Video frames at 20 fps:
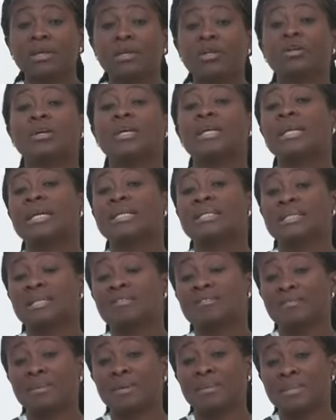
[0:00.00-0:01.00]
Looking at
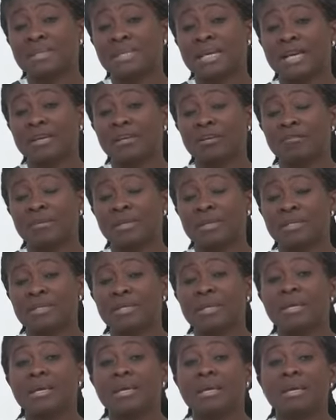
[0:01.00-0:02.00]
the flip side of
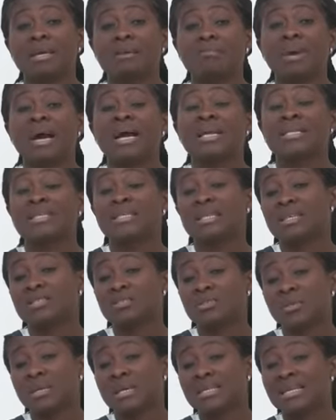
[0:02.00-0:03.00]
it, imagine that
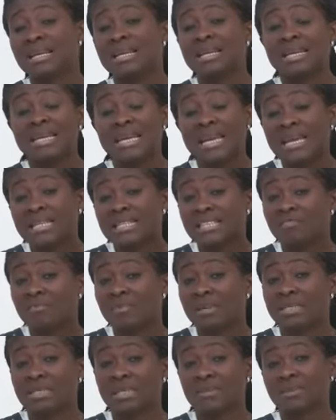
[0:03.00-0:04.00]
students had a negative
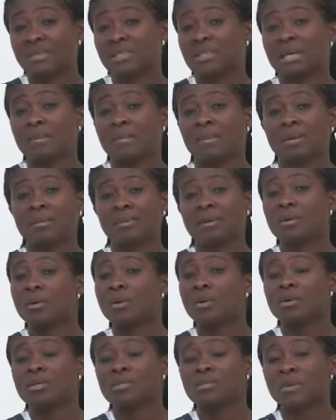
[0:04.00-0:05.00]
perception about the
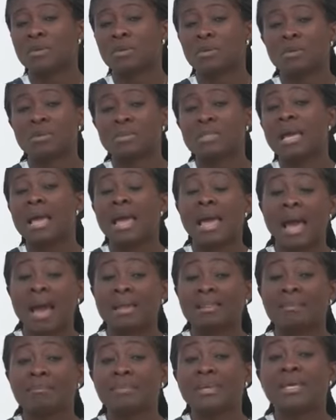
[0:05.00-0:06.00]
course because
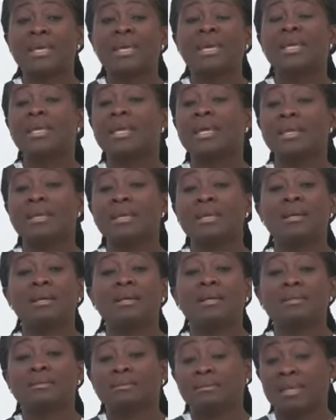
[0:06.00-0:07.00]
at the beginning,
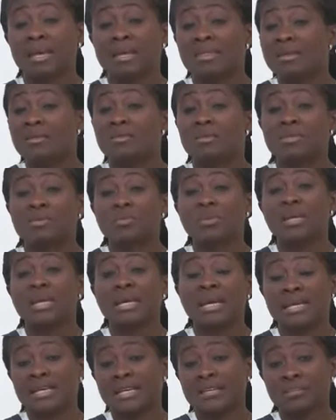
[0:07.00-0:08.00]
nothing was
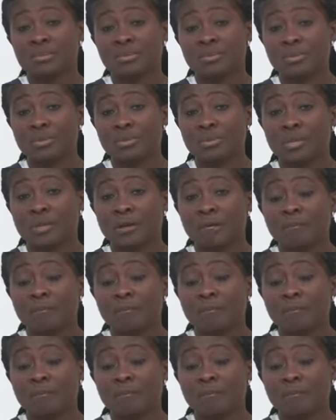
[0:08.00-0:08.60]
really understood.